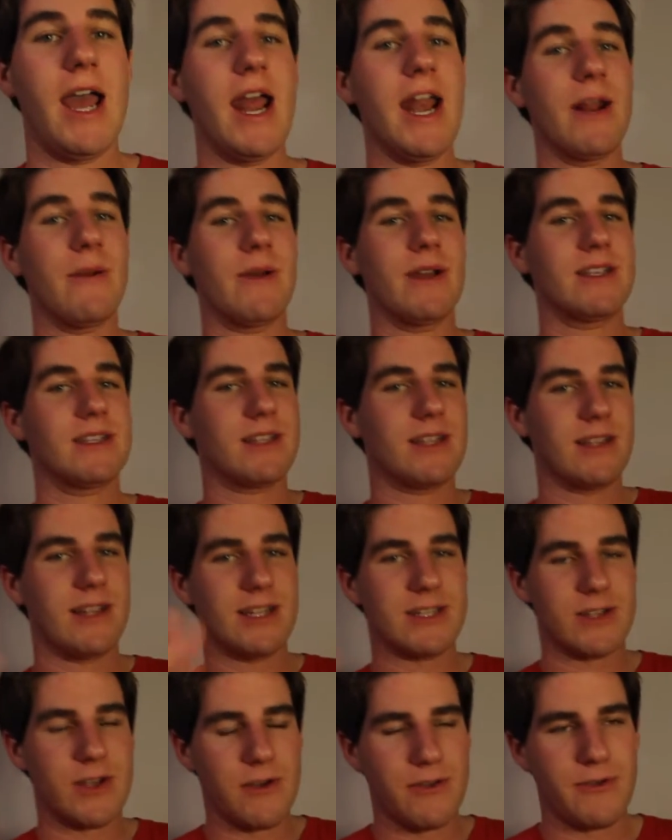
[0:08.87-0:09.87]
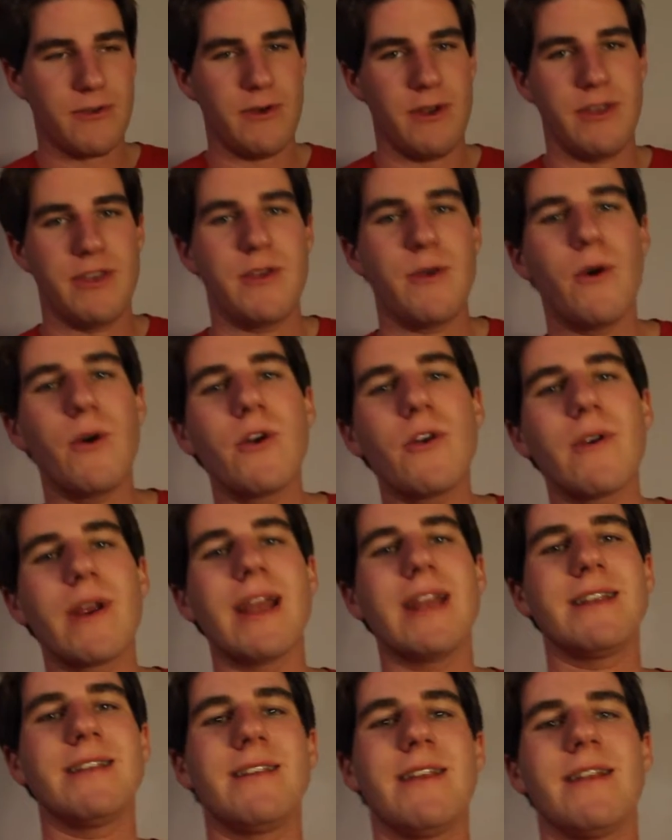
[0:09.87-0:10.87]
Anyways, let's go through it. The Order
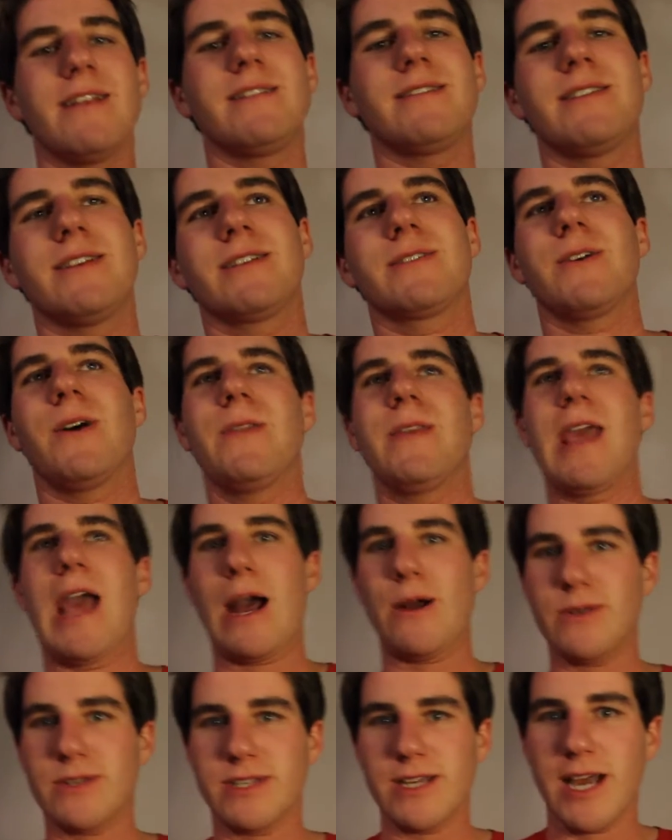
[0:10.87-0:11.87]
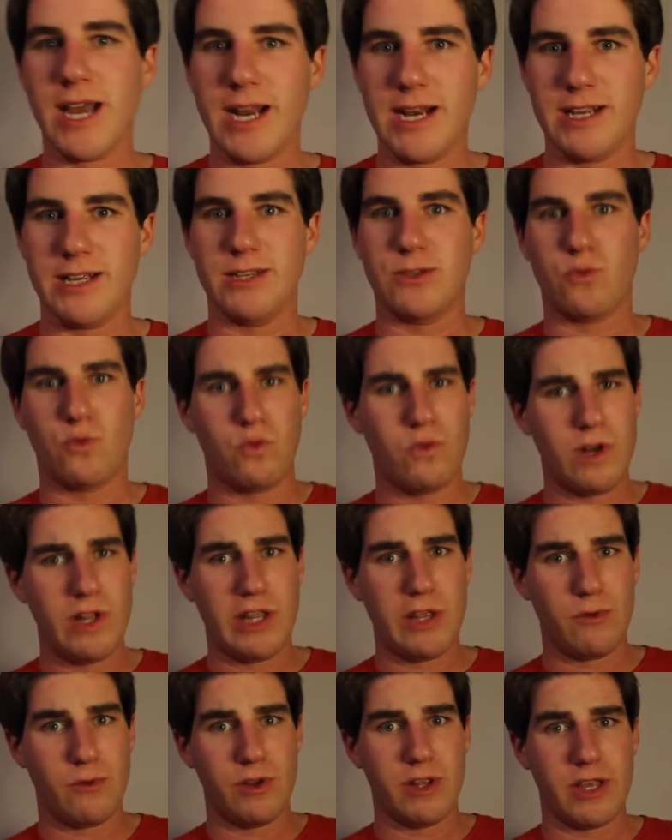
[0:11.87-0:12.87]
1886 on the outside is
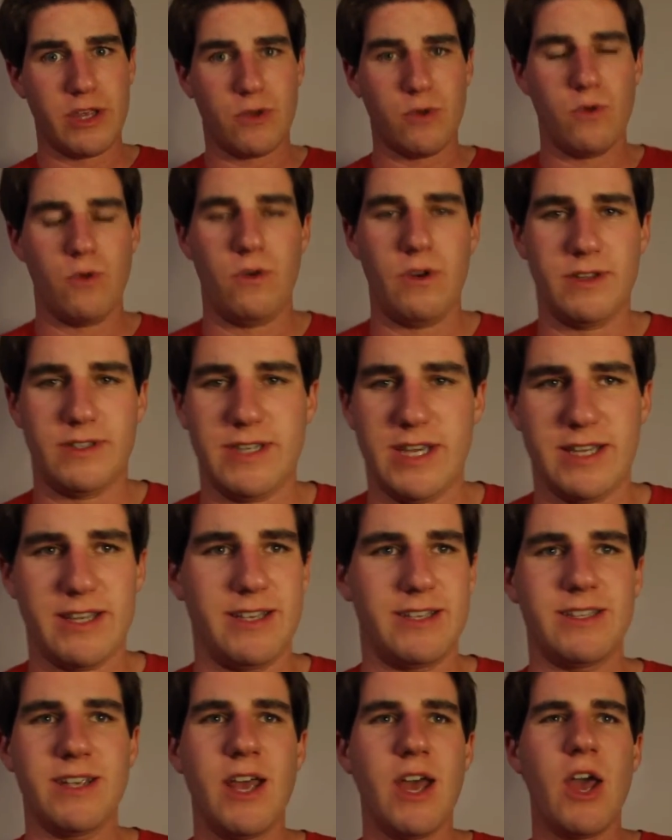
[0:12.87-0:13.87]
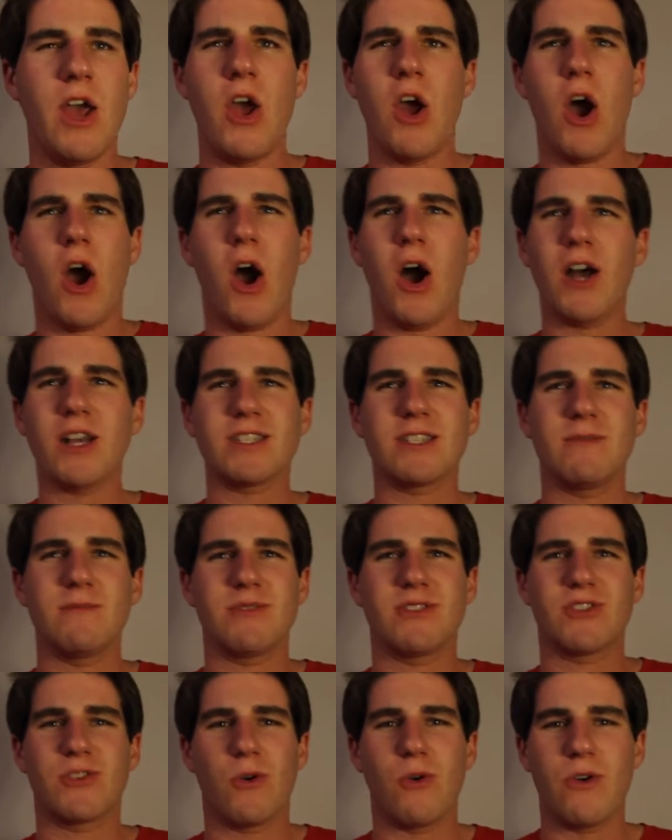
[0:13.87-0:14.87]
really, really cool. It's like this
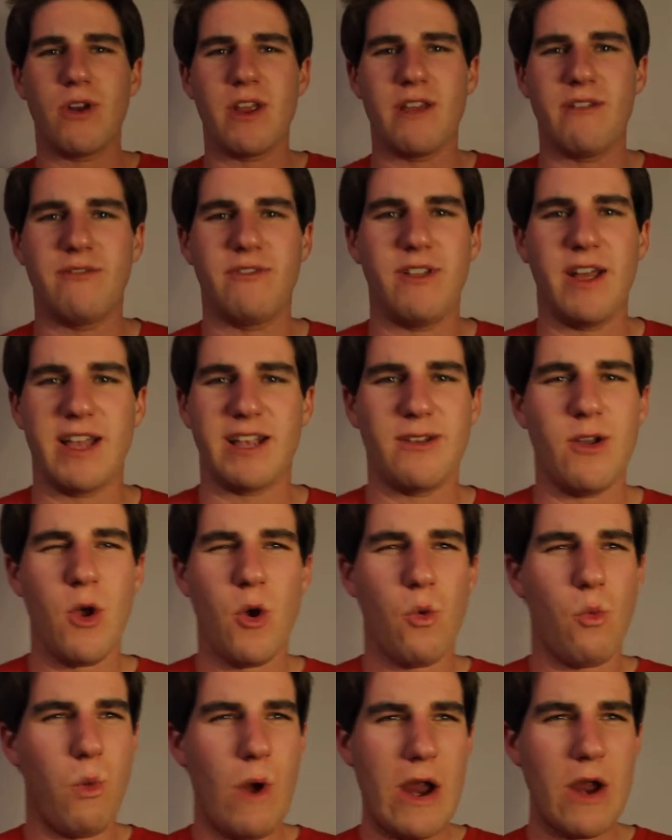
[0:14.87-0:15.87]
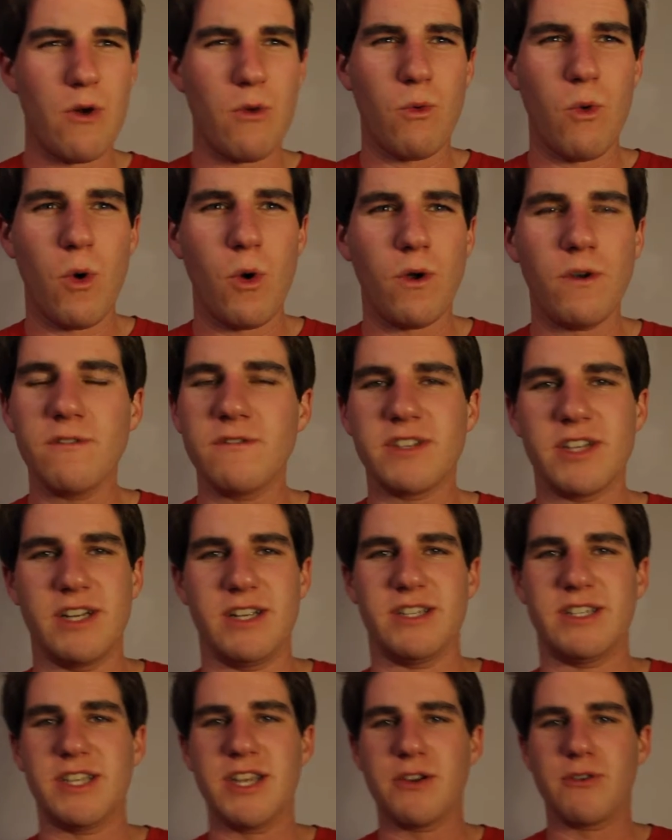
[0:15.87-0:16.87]
awesome story of like werewolves and
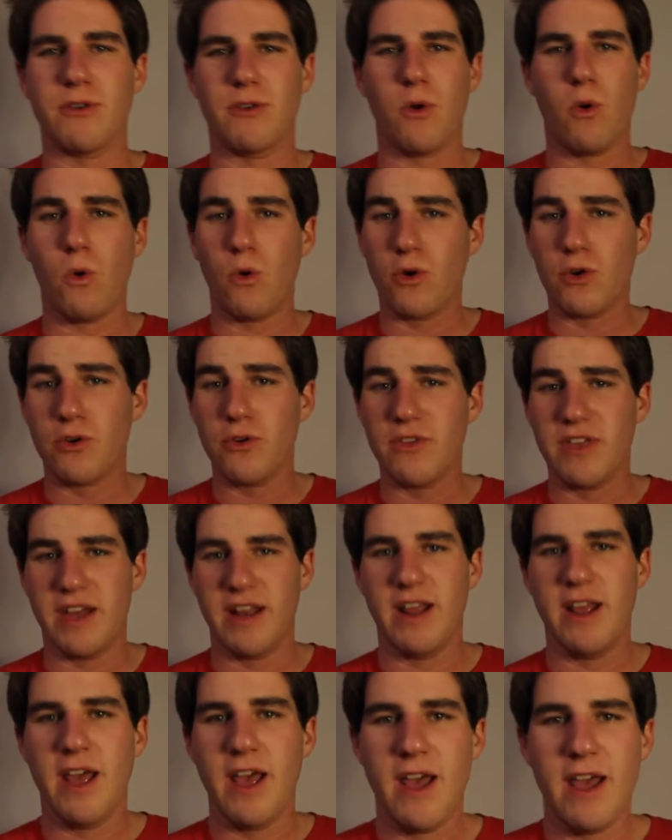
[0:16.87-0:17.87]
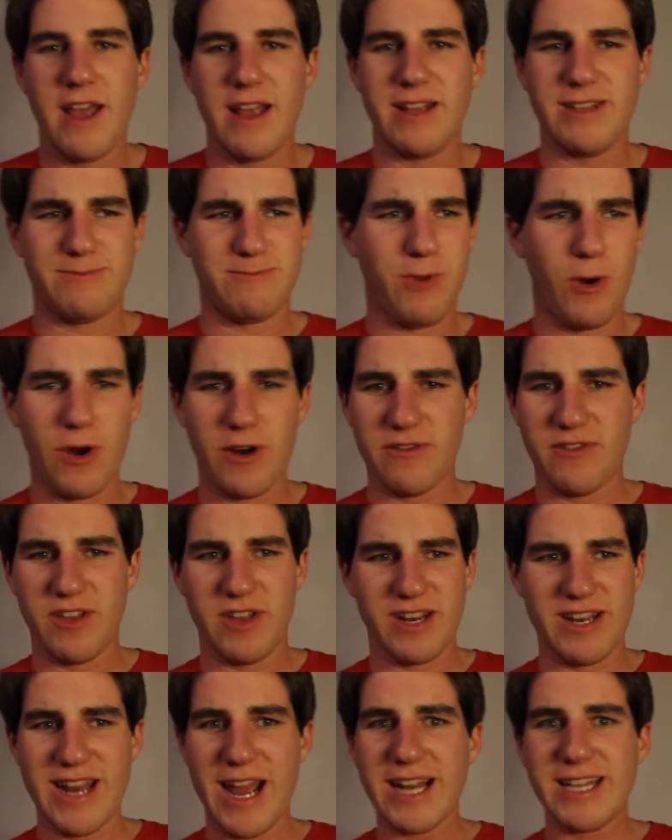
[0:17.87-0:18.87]
a secret order that is part of
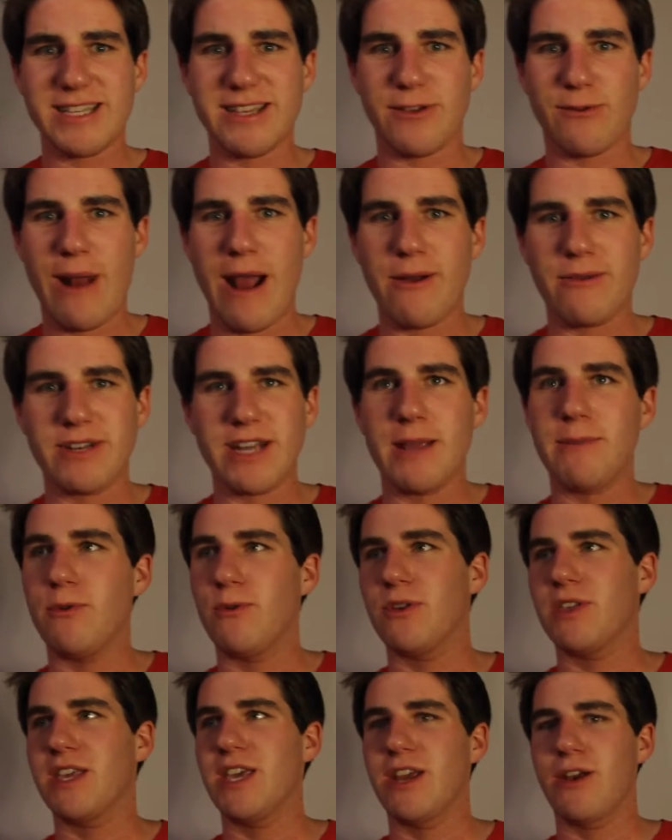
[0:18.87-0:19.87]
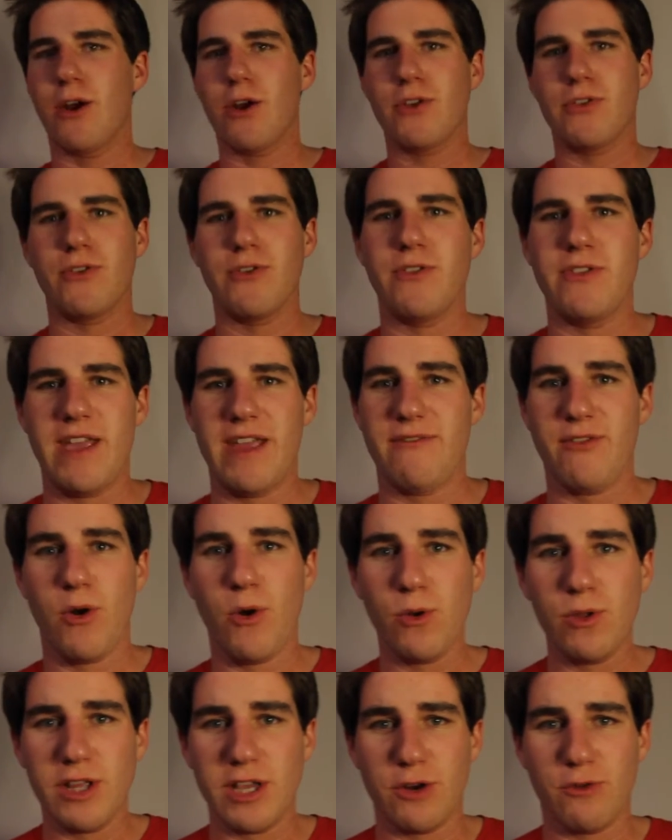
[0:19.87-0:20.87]
the Knights of the Round Table with King Arthur, and they have the
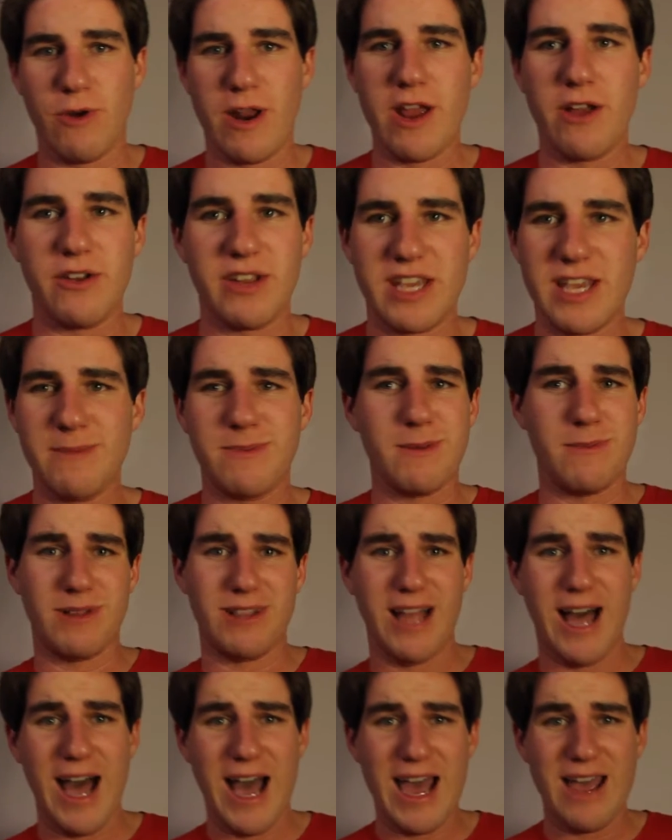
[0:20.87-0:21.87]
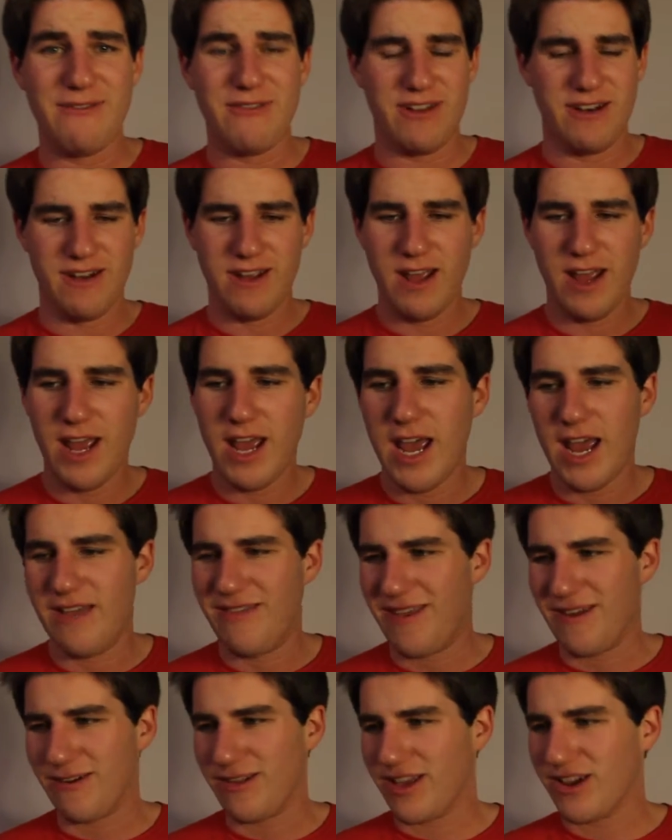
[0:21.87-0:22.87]
Holy Grail to keep them alive,
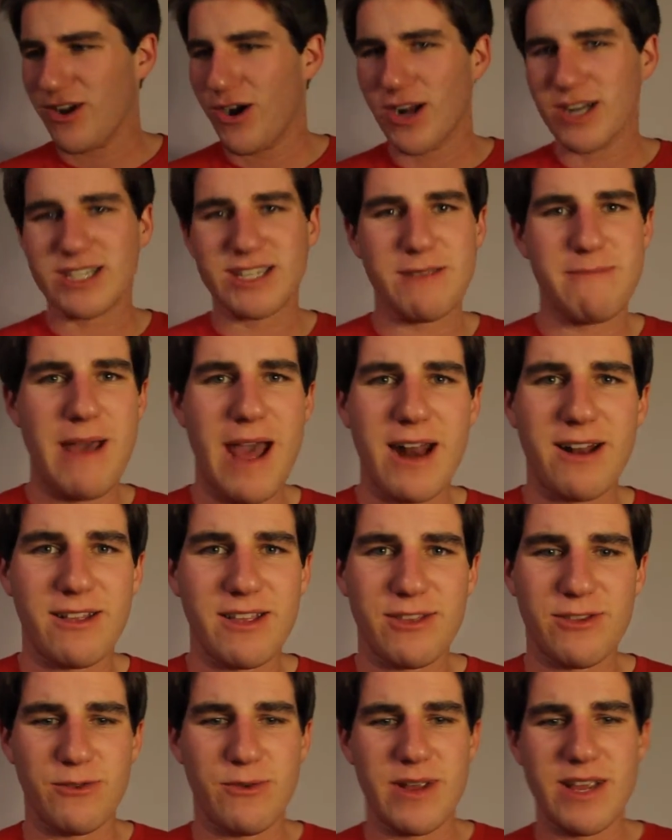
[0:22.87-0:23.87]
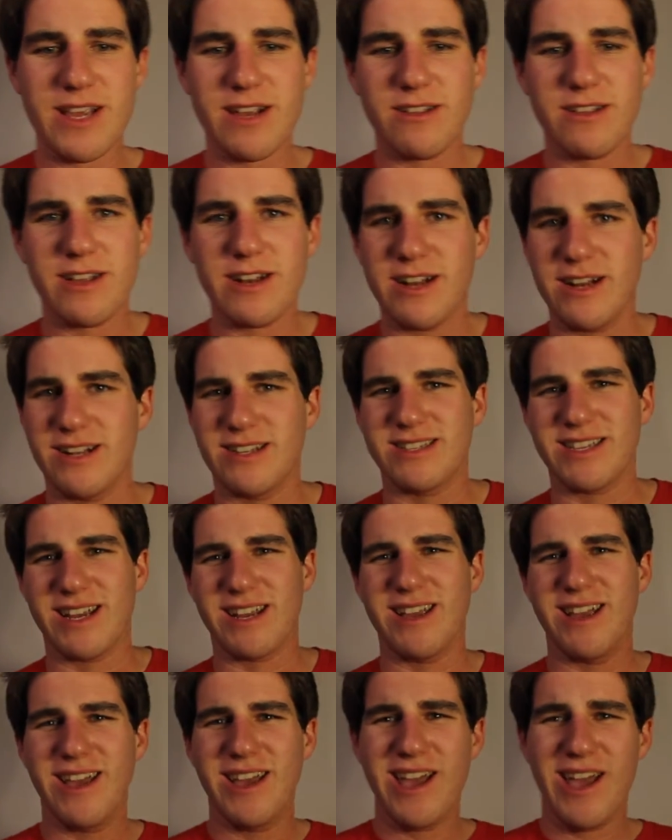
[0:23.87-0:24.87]
and they're like constantly battling through England, and it's
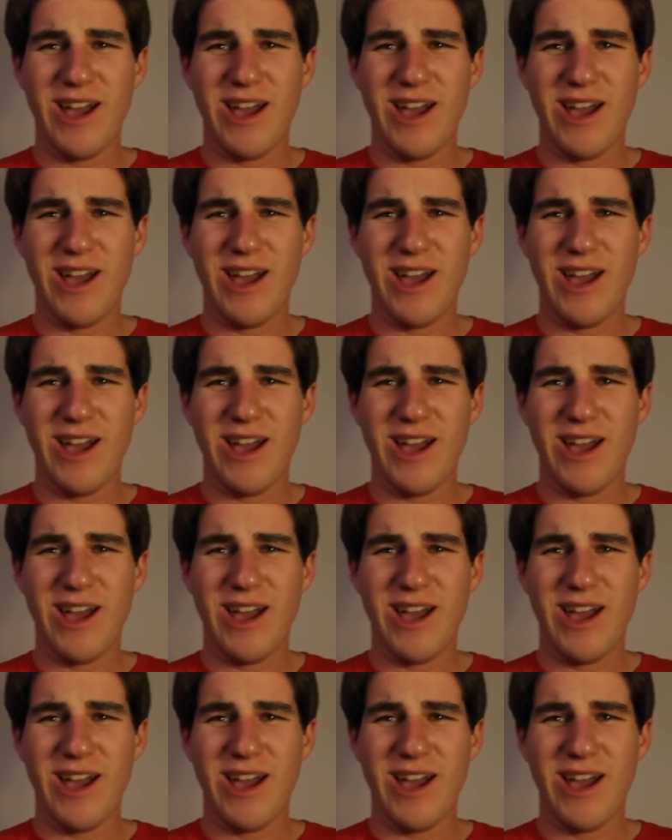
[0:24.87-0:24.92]
like